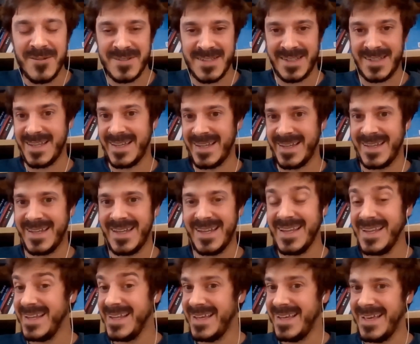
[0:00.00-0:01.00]

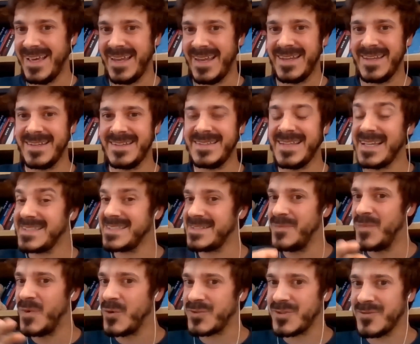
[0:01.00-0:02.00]
and that's
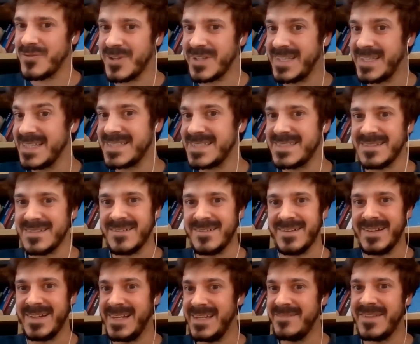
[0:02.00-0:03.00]
most of the kids
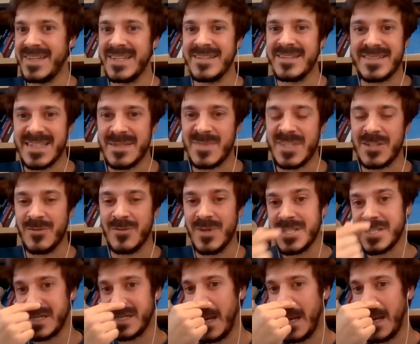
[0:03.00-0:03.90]
are living in the same situation.